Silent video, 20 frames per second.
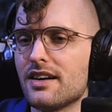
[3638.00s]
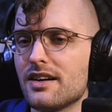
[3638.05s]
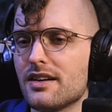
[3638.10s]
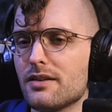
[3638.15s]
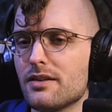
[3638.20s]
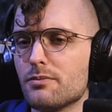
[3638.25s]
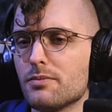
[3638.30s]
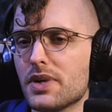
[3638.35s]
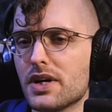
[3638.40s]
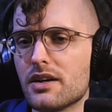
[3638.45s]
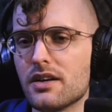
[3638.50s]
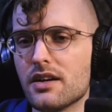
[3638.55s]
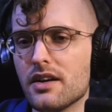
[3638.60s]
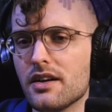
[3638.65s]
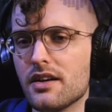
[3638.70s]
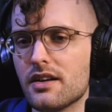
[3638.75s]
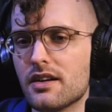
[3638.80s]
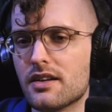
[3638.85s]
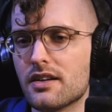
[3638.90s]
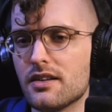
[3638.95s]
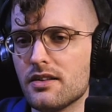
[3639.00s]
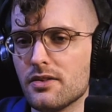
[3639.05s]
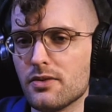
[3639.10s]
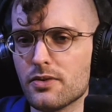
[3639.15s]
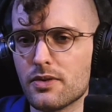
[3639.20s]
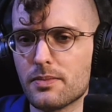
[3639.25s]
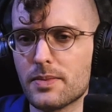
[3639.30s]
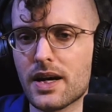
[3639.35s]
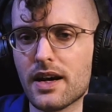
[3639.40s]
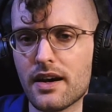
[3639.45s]
But I can do
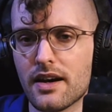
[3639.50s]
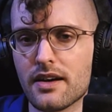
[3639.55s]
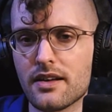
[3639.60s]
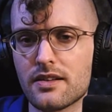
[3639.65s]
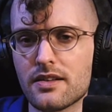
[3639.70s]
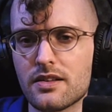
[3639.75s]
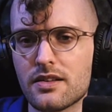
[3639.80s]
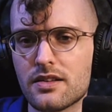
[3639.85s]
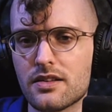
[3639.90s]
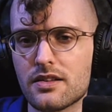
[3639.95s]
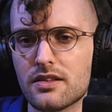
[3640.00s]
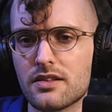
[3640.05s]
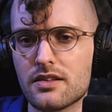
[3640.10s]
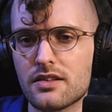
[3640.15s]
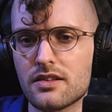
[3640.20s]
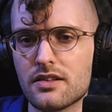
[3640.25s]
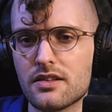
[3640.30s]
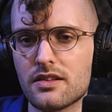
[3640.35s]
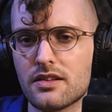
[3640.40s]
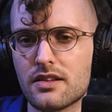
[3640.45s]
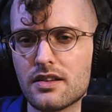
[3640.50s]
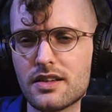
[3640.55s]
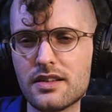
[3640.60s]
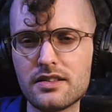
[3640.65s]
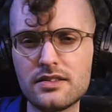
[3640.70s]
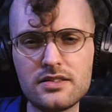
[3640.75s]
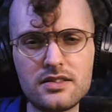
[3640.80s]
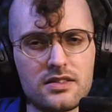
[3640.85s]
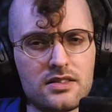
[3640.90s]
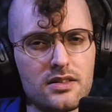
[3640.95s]
the math, and I
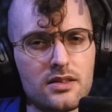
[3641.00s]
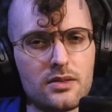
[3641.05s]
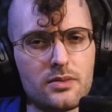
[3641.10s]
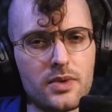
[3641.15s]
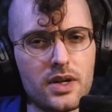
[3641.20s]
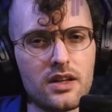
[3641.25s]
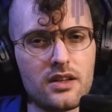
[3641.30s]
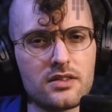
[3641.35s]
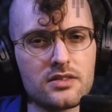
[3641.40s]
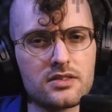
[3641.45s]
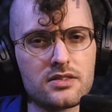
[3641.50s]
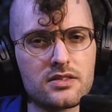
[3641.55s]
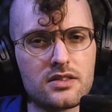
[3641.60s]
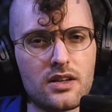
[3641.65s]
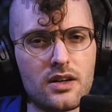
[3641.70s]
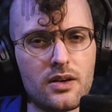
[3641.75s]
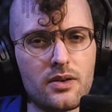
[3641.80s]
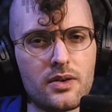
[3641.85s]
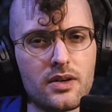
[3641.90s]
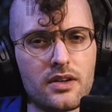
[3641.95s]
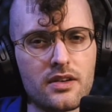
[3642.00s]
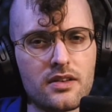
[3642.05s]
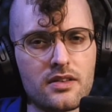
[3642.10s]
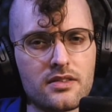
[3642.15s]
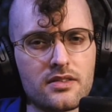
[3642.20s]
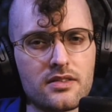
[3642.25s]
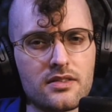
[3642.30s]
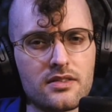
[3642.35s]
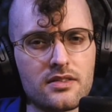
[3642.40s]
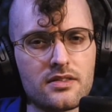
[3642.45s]
can see the way this is going,
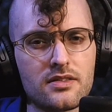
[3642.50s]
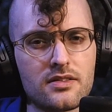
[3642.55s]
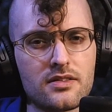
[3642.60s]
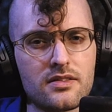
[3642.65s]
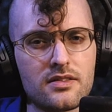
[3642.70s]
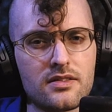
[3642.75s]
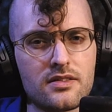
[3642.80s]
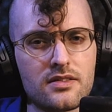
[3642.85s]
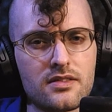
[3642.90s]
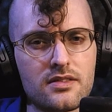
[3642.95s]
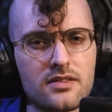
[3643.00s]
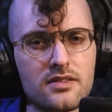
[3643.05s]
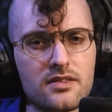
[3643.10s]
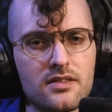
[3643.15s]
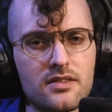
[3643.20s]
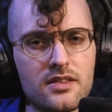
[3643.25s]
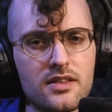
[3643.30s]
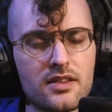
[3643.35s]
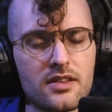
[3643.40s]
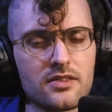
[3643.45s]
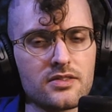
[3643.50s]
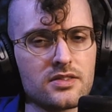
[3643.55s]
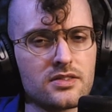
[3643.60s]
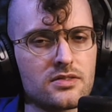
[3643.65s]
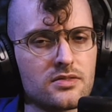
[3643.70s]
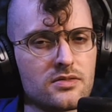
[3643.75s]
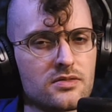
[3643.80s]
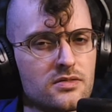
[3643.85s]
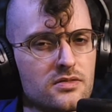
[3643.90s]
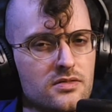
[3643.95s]
and there's,
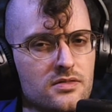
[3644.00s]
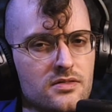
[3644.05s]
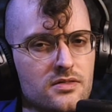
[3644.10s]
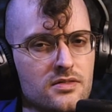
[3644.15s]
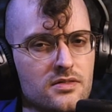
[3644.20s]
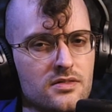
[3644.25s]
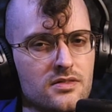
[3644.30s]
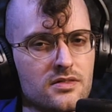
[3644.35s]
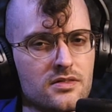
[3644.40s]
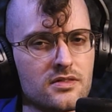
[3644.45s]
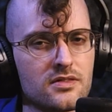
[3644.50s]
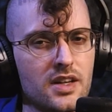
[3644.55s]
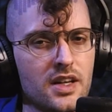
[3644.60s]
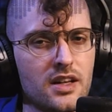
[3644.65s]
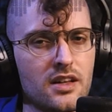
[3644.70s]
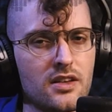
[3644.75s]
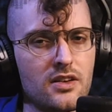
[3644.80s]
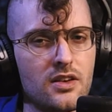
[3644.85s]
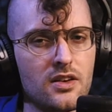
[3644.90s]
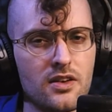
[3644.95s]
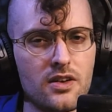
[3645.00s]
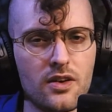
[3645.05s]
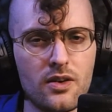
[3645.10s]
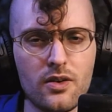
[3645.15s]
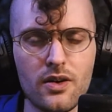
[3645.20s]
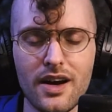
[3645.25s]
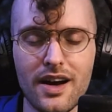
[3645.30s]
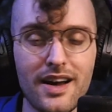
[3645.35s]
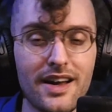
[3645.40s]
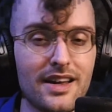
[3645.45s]
like,
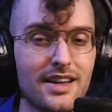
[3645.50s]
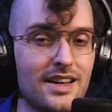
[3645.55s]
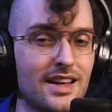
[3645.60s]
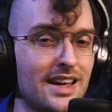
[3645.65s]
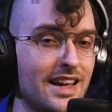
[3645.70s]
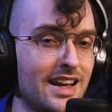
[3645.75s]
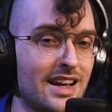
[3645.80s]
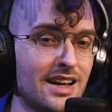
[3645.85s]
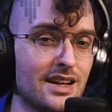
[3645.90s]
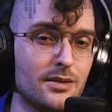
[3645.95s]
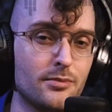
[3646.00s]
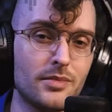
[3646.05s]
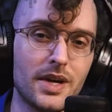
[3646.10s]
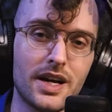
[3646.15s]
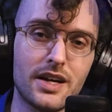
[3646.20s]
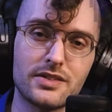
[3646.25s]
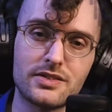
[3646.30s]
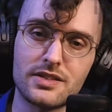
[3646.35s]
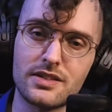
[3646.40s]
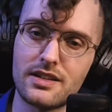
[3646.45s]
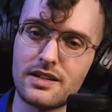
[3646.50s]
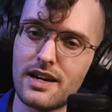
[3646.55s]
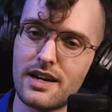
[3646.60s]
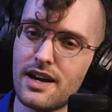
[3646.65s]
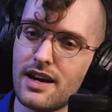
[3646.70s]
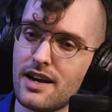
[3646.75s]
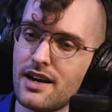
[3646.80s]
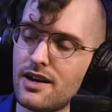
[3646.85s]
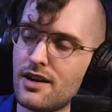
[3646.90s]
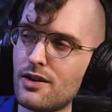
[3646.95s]
I can't imagine
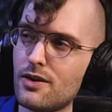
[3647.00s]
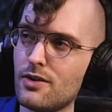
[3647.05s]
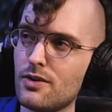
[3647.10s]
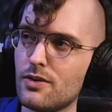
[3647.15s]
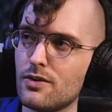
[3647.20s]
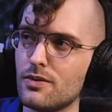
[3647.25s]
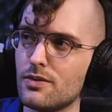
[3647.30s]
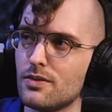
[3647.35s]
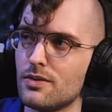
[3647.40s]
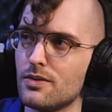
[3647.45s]
how